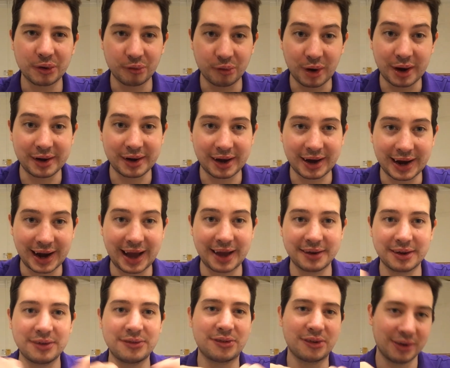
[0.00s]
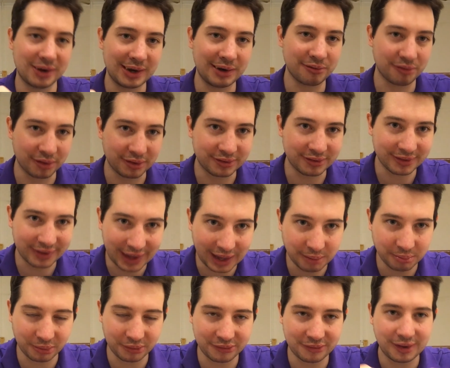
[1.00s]
when I had internally routed
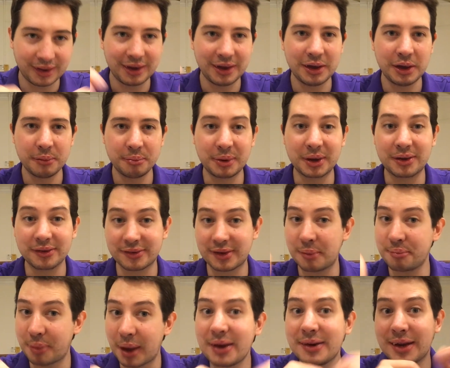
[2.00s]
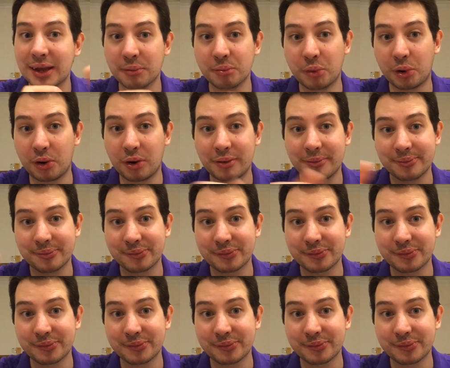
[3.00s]
cables, because they're bending more.